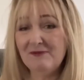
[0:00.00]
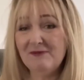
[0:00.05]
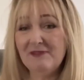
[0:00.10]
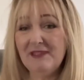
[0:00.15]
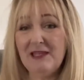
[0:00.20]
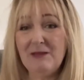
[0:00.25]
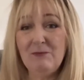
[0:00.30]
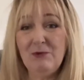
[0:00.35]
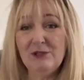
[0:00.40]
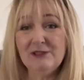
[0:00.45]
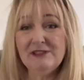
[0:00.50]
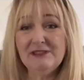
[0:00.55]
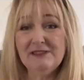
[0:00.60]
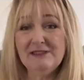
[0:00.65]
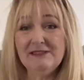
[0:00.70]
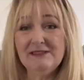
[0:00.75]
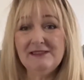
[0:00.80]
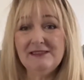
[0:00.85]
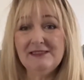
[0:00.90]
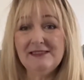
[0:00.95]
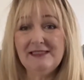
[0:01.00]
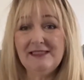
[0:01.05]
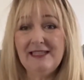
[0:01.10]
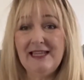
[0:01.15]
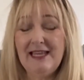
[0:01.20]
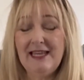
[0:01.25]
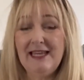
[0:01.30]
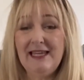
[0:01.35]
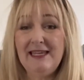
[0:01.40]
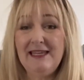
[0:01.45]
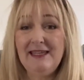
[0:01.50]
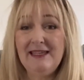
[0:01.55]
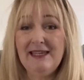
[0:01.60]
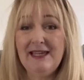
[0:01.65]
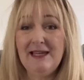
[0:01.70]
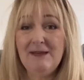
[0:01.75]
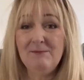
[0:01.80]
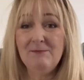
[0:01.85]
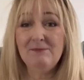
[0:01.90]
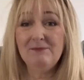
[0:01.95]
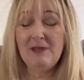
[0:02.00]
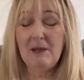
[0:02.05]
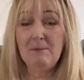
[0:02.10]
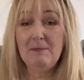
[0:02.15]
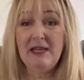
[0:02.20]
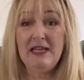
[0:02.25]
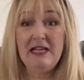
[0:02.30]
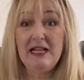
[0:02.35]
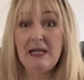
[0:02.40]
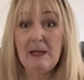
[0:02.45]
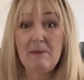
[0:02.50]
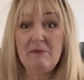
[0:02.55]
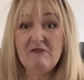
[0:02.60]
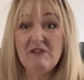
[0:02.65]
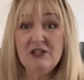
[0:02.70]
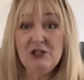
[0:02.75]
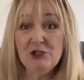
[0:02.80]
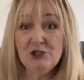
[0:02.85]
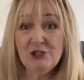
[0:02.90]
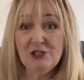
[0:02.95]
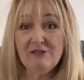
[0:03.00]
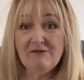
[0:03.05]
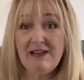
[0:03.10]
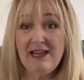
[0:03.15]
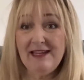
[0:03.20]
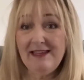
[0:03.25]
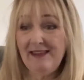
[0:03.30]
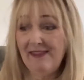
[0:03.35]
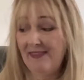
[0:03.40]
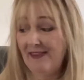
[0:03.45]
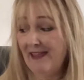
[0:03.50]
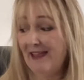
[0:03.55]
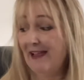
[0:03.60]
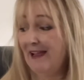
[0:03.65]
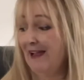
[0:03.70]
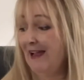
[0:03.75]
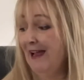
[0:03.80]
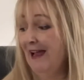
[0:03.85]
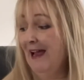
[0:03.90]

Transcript: It wasn't a big collaboration or anything,